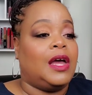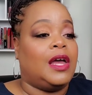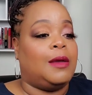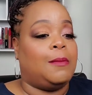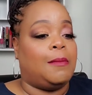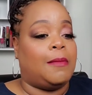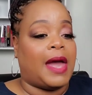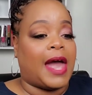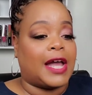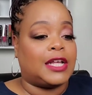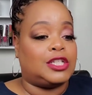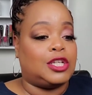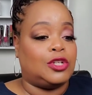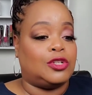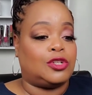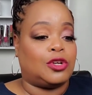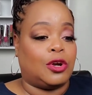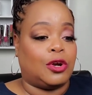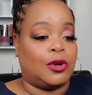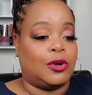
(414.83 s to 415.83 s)
maxi
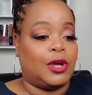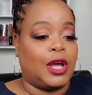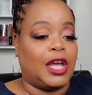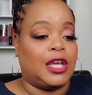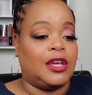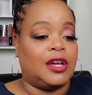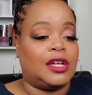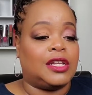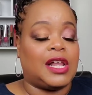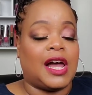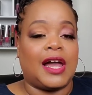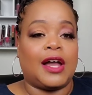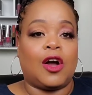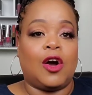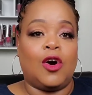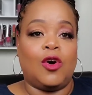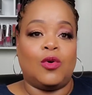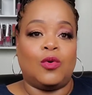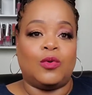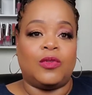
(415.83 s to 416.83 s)
skirt. And you're like,
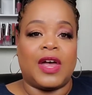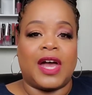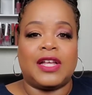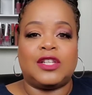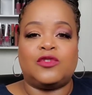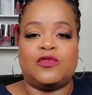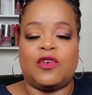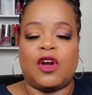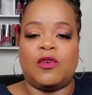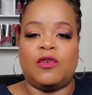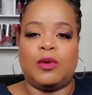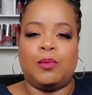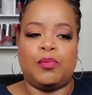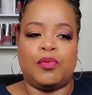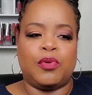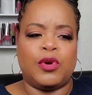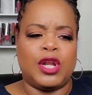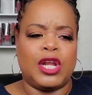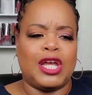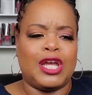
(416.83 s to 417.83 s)
oh, that's very
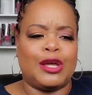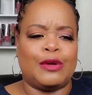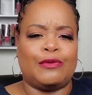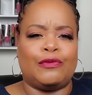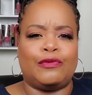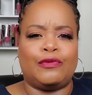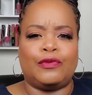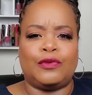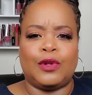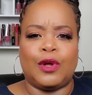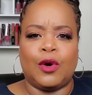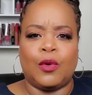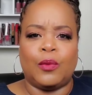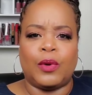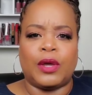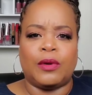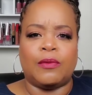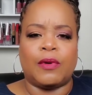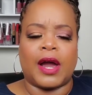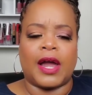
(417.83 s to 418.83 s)
pretty and
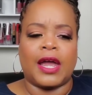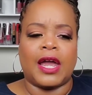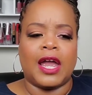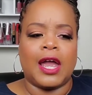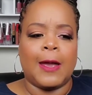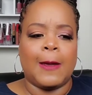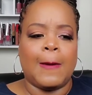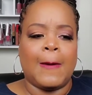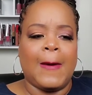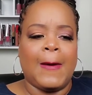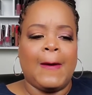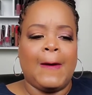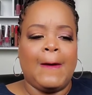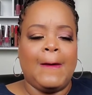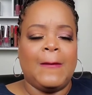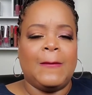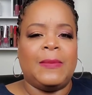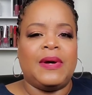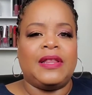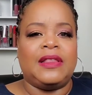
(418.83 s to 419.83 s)
flowy, right?
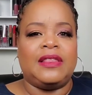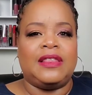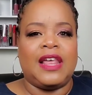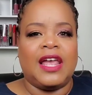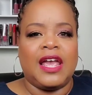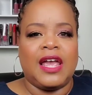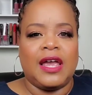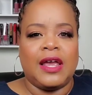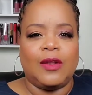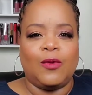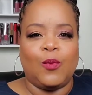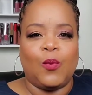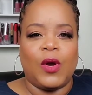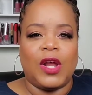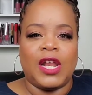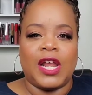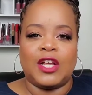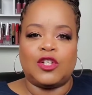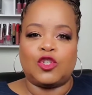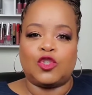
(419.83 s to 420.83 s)
But then when
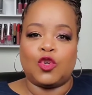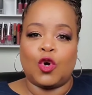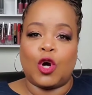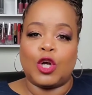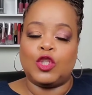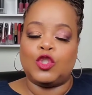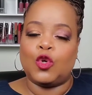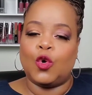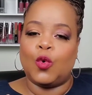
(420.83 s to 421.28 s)
they start to